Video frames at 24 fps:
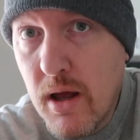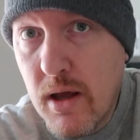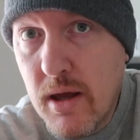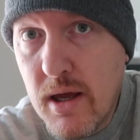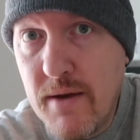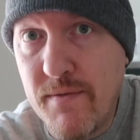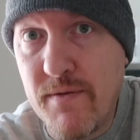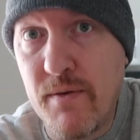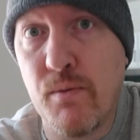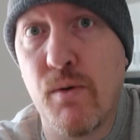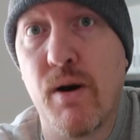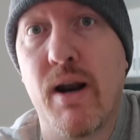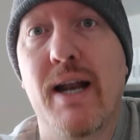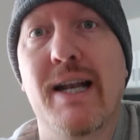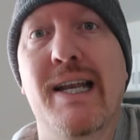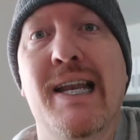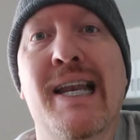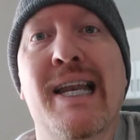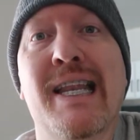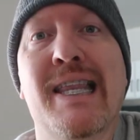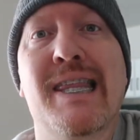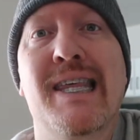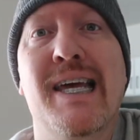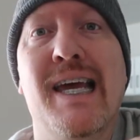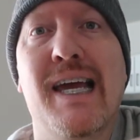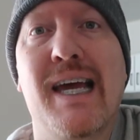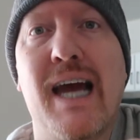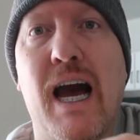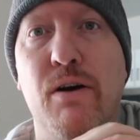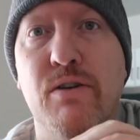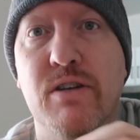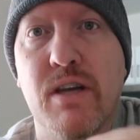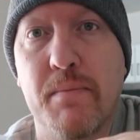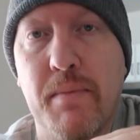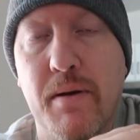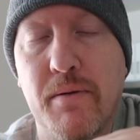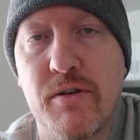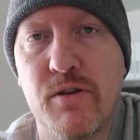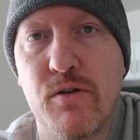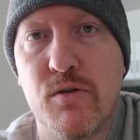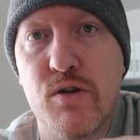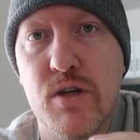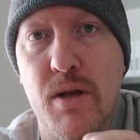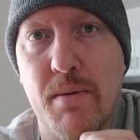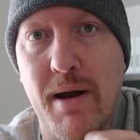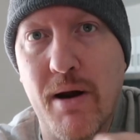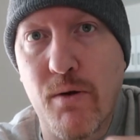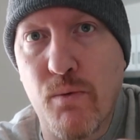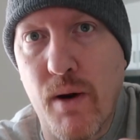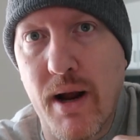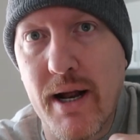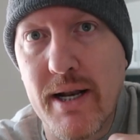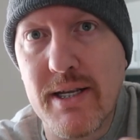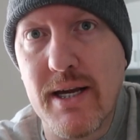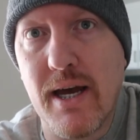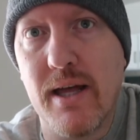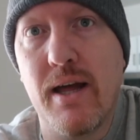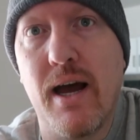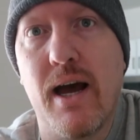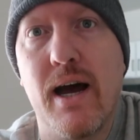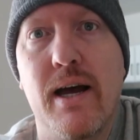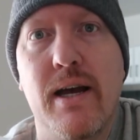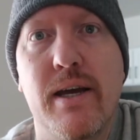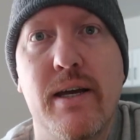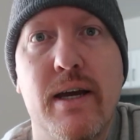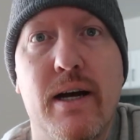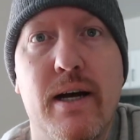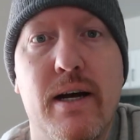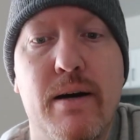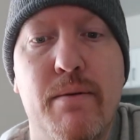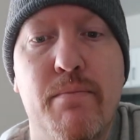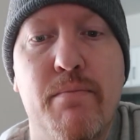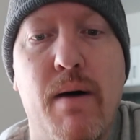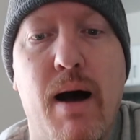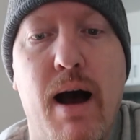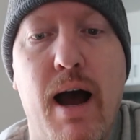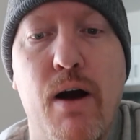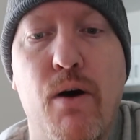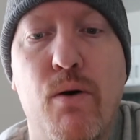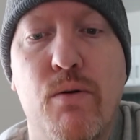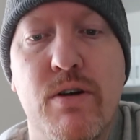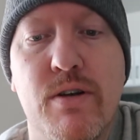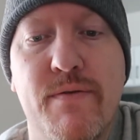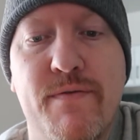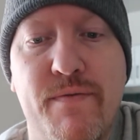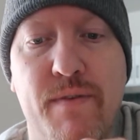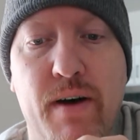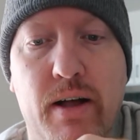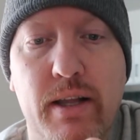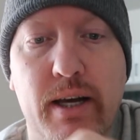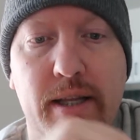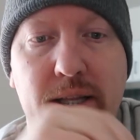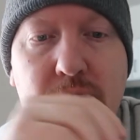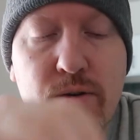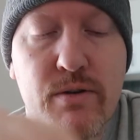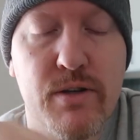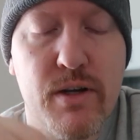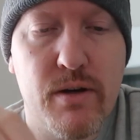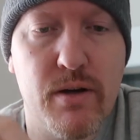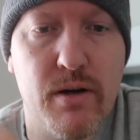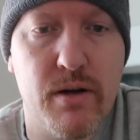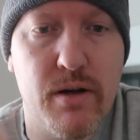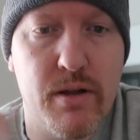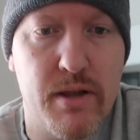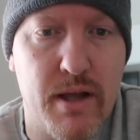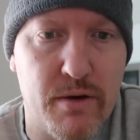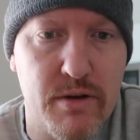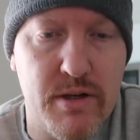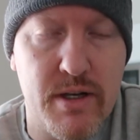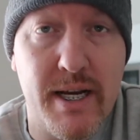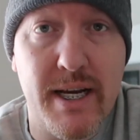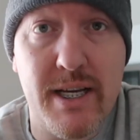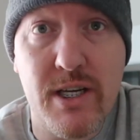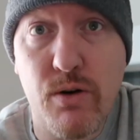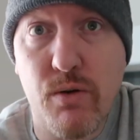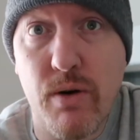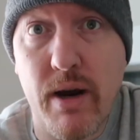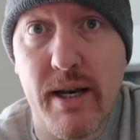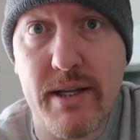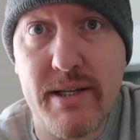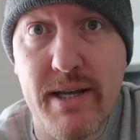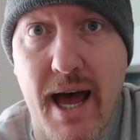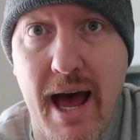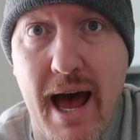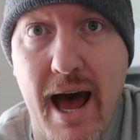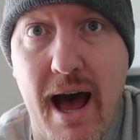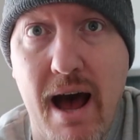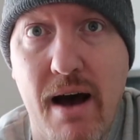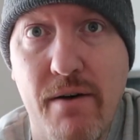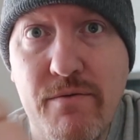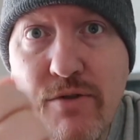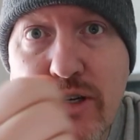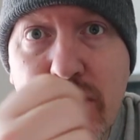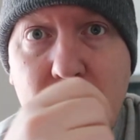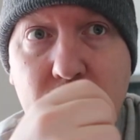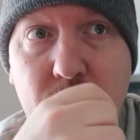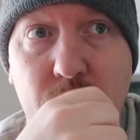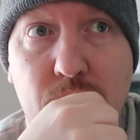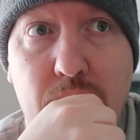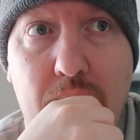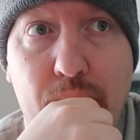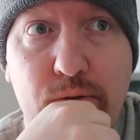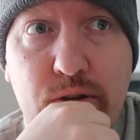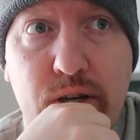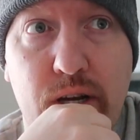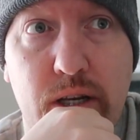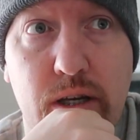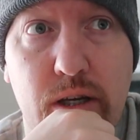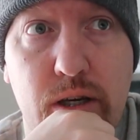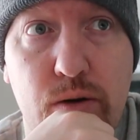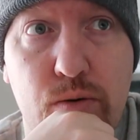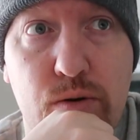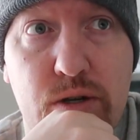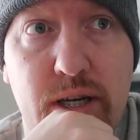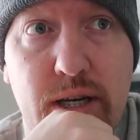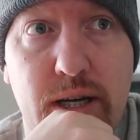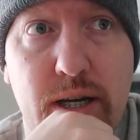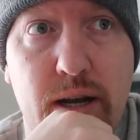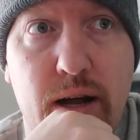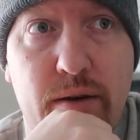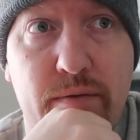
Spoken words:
even when I didn't think I was gonna be able to use it on my rent. I always felt like that was a nice credit to have. So I was gonna use it